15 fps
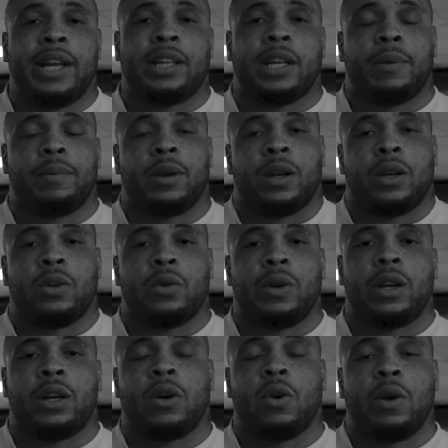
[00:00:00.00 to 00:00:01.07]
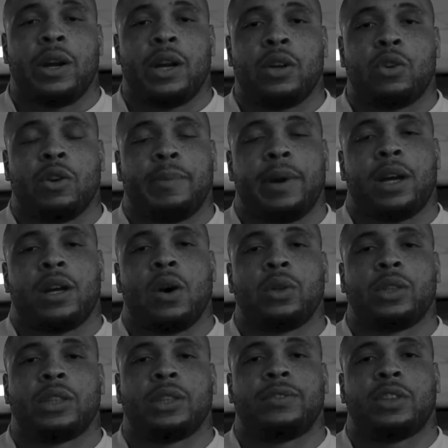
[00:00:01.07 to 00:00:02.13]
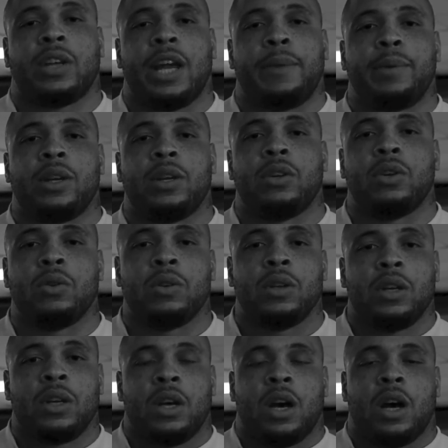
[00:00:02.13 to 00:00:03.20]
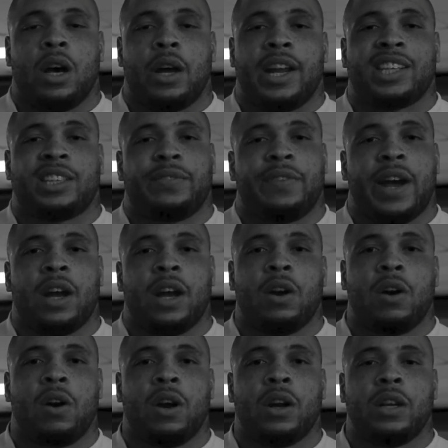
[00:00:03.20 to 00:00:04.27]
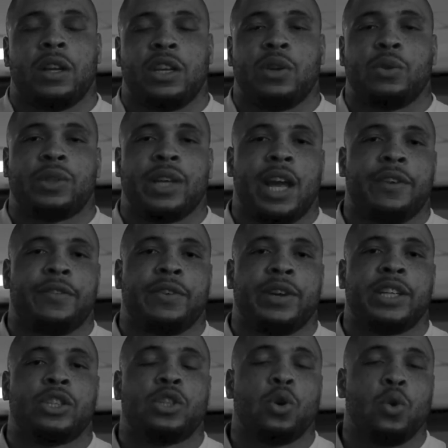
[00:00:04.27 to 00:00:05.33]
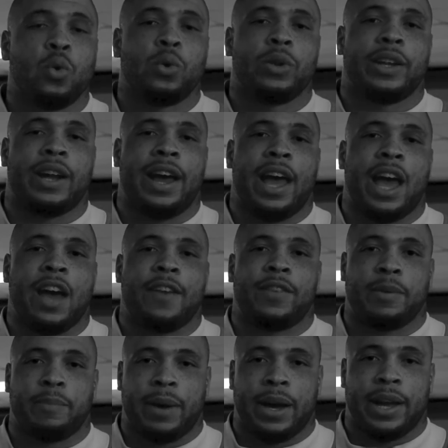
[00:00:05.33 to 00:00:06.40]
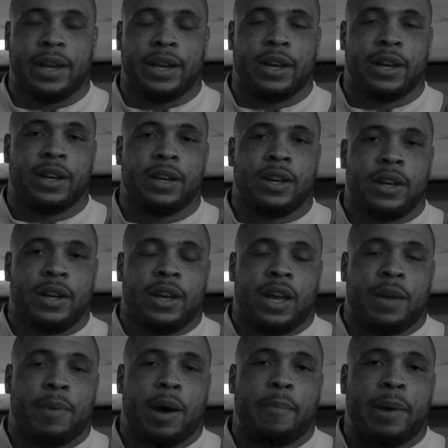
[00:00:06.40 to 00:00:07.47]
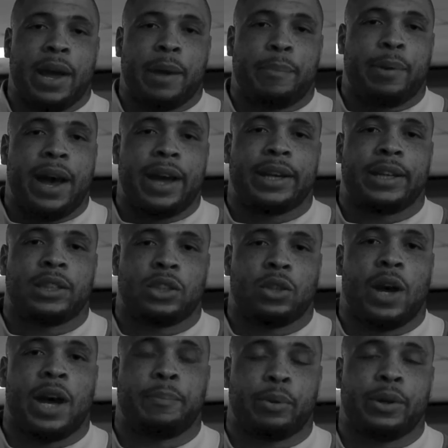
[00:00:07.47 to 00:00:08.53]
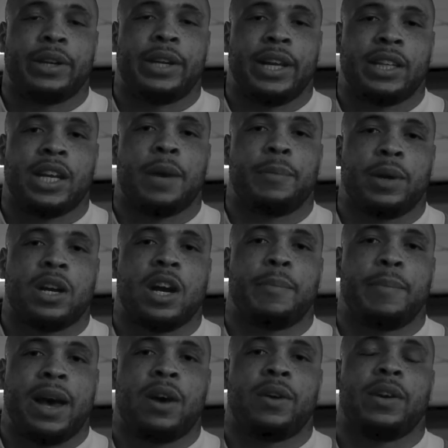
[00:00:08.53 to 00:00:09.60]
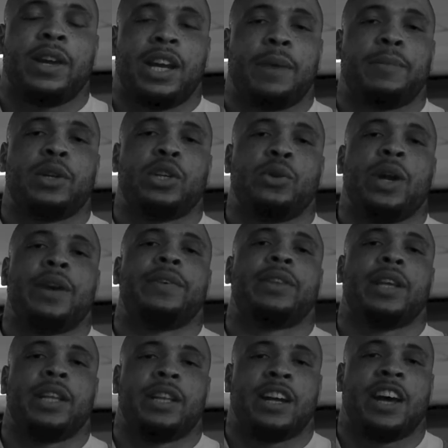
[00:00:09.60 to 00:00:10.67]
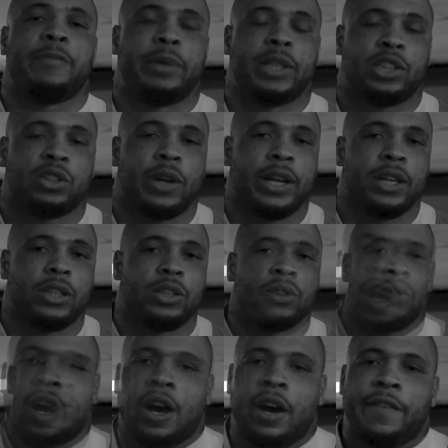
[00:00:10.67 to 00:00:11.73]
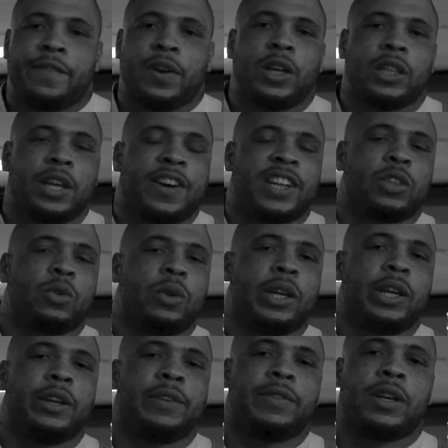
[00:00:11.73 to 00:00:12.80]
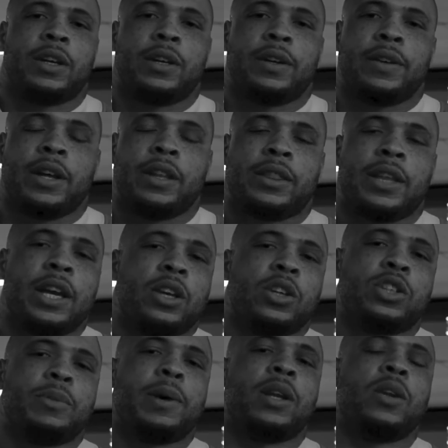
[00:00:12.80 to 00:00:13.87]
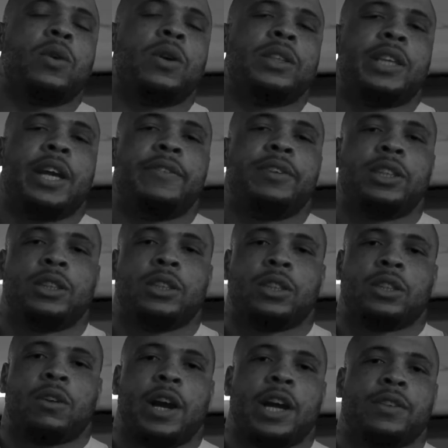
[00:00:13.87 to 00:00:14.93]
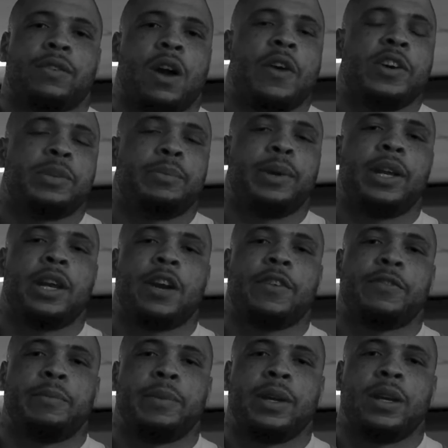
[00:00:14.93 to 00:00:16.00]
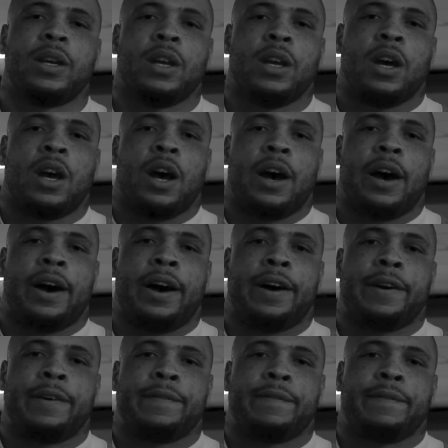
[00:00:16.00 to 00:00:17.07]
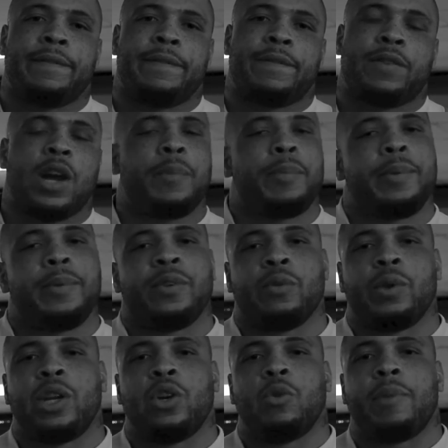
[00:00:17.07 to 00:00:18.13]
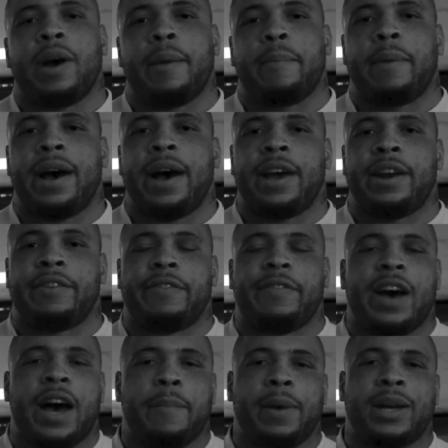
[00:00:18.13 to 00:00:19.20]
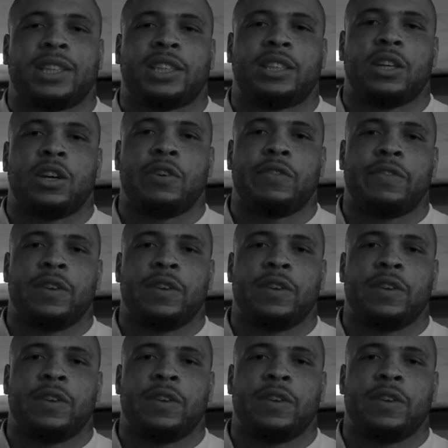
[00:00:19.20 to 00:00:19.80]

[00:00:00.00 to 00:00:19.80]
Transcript: that I'm going to go in there and do what my coaches have trained me to do. And that's fight hard, use every tool that I have in my back pocket. So I predict that I'm gonna come out and I'm gonna do everything that I've been trained to do. First of all, I just want to give a thank you to my Lord and Savior Jesus Christ for always being there for me, for helping me renew my mind and find myself